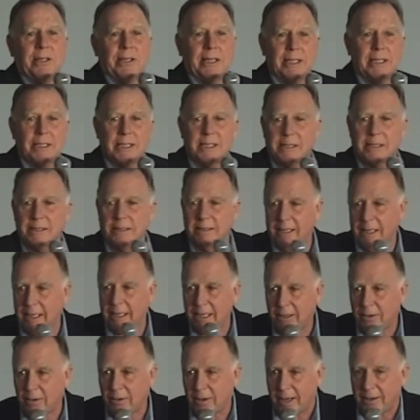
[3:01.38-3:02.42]
at this
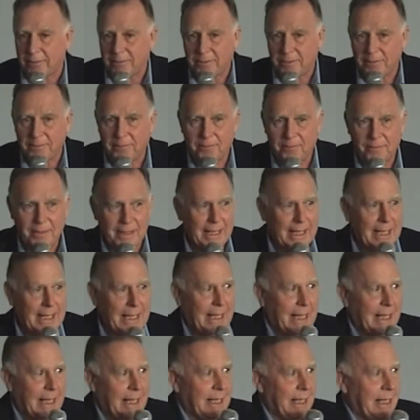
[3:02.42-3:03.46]
aircraft.
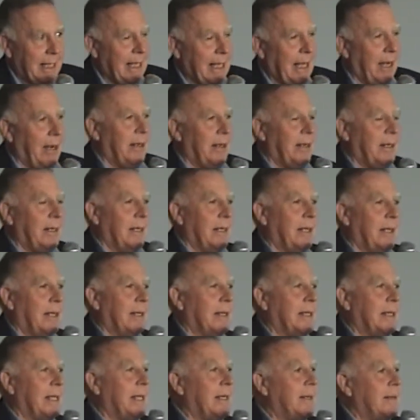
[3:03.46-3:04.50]
Now,
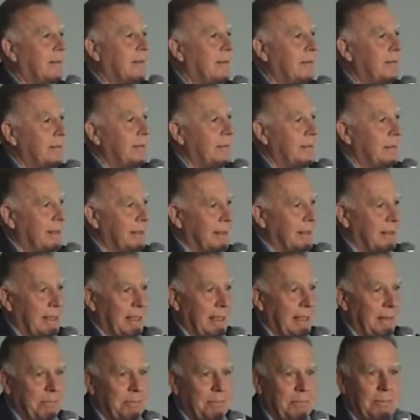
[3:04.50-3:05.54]
the,
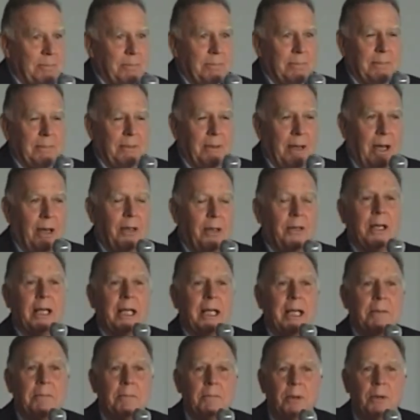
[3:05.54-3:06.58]
the
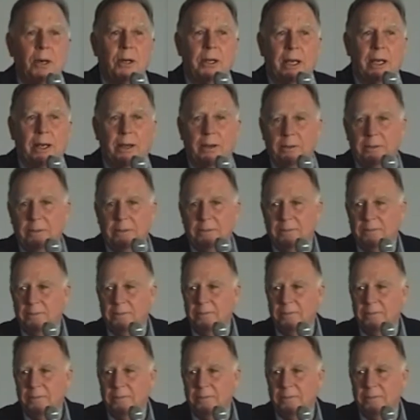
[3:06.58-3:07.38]
only monoplane,